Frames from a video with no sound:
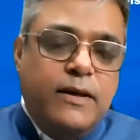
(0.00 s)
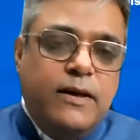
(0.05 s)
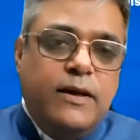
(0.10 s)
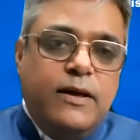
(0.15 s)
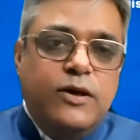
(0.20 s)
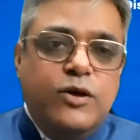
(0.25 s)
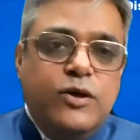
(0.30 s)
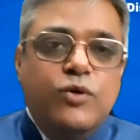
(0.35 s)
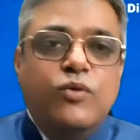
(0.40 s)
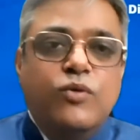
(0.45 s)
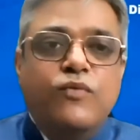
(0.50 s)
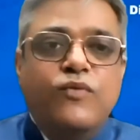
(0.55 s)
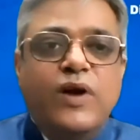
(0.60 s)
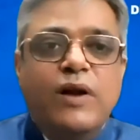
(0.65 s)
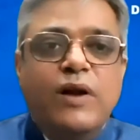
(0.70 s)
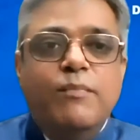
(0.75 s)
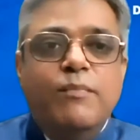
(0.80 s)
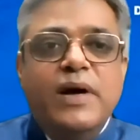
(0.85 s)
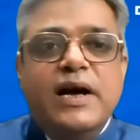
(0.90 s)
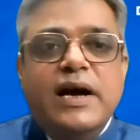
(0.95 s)
You
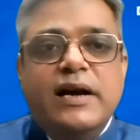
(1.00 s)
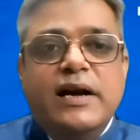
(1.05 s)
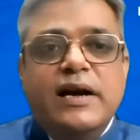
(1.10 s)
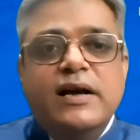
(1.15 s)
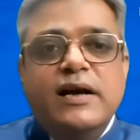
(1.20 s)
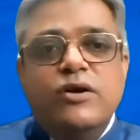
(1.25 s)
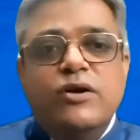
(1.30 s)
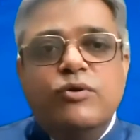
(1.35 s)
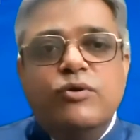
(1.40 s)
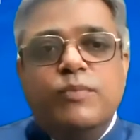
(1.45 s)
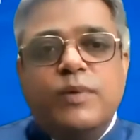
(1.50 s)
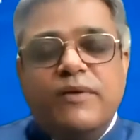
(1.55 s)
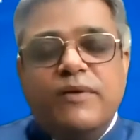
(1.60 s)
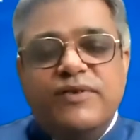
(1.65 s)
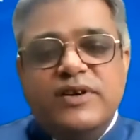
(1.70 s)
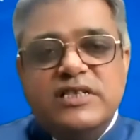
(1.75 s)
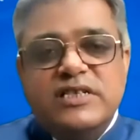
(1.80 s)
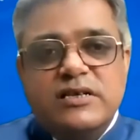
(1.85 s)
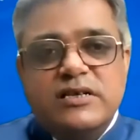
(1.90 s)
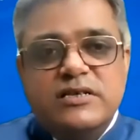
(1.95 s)
will be getting into
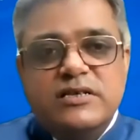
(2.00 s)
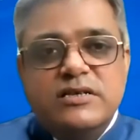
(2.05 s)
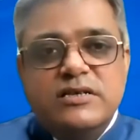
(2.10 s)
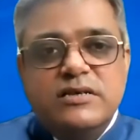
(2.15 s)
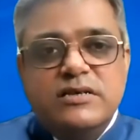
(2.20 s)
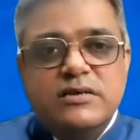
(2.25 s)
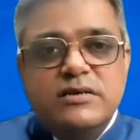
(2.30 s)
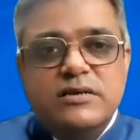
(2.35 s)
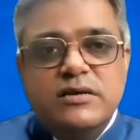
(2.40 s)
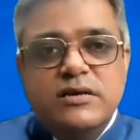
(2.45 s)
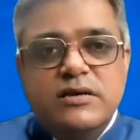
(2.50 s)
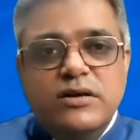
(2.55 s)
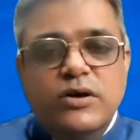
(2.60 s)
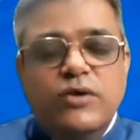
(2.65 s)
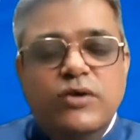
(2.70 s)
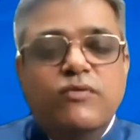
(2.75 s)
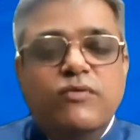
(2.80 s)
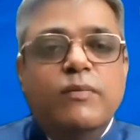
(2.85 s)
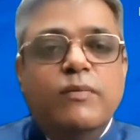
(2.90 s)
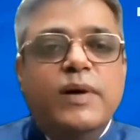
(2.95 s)
professions.
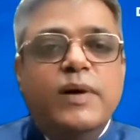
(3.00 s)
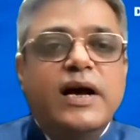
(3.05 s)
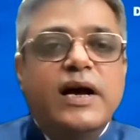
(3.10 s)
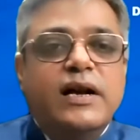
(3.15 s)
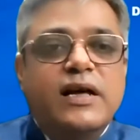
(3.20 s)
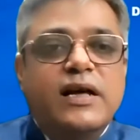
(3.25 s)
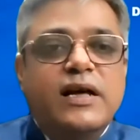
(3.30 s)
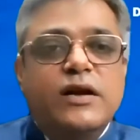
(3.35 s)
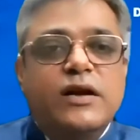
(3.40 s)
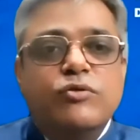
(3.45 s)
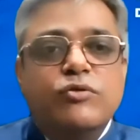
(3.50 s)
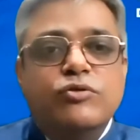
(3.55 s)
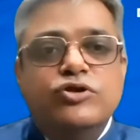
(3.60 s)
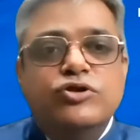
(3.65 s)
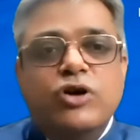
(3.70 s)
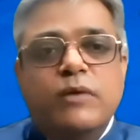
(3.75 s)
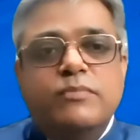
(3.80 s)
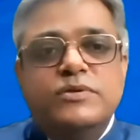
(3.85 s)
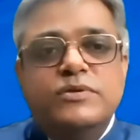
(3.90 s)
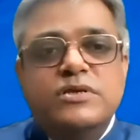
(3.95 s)
You will be getting into
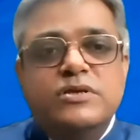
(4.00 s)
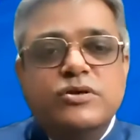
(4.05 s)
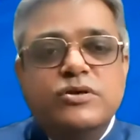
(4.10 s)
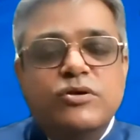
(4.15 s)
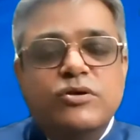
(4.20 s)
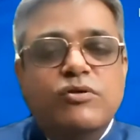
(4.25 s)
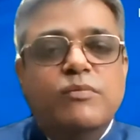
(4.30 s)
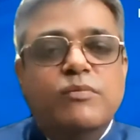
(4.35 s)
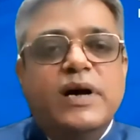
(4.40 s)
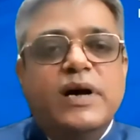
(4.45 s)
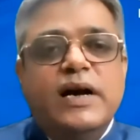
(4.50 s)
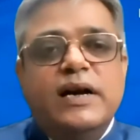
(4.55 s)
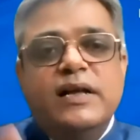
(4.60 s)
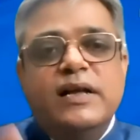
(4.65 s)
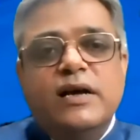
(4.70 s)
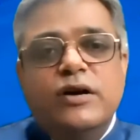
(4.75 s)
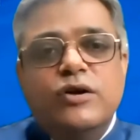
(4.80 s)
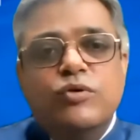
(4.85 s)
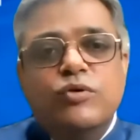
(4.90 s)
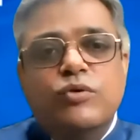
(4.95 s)
jobs. You will be getting
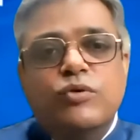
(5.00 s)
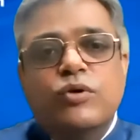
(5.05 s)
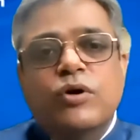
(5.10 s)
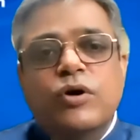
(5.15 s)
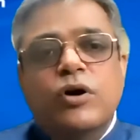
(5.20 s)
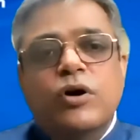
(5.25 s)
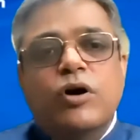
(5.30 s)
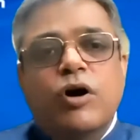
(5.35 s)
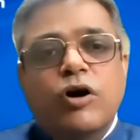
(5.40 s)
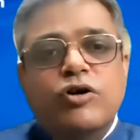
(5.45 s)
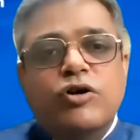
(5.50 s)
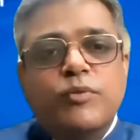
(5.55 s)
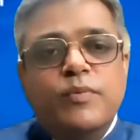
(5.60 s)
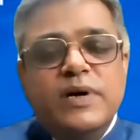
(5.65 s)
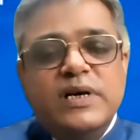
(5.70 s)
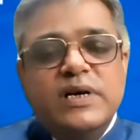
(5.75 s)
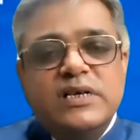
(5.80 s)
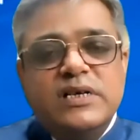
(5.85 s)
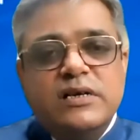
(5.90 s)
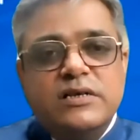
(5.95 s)
into
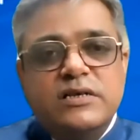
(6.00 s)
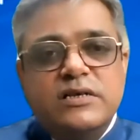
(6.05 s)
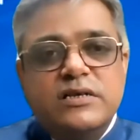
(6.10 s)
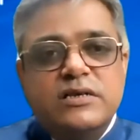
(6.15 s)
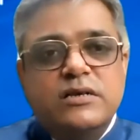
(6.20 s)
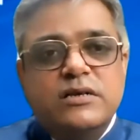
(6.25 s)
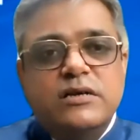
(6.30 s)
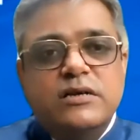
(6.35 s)
occupations,